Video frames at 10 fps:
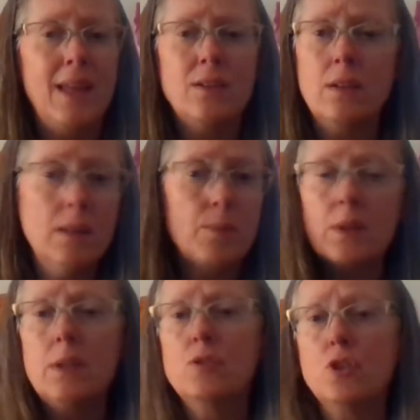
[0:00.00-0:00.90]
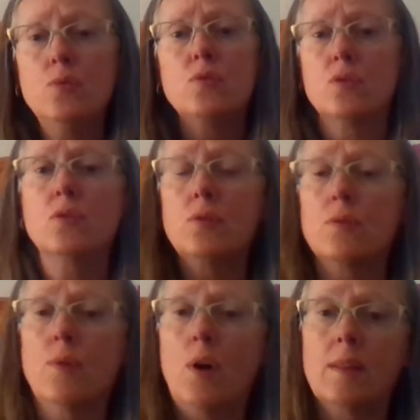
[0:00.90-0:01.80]
They deliberately choose to do the
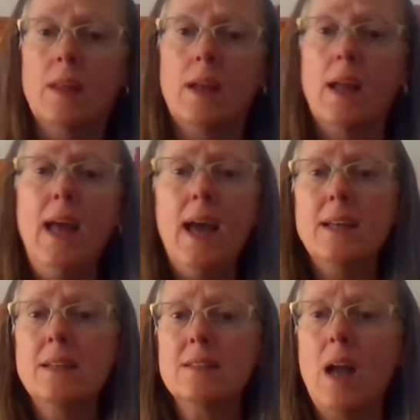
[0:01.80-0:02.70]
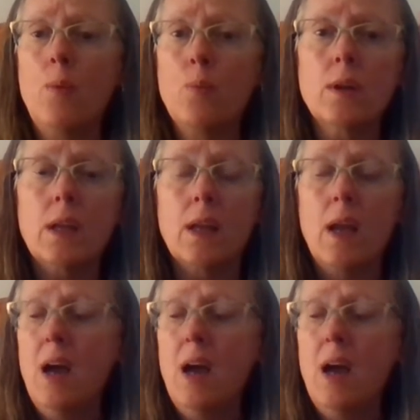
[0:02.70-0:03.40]
wrong thing, and it's not working.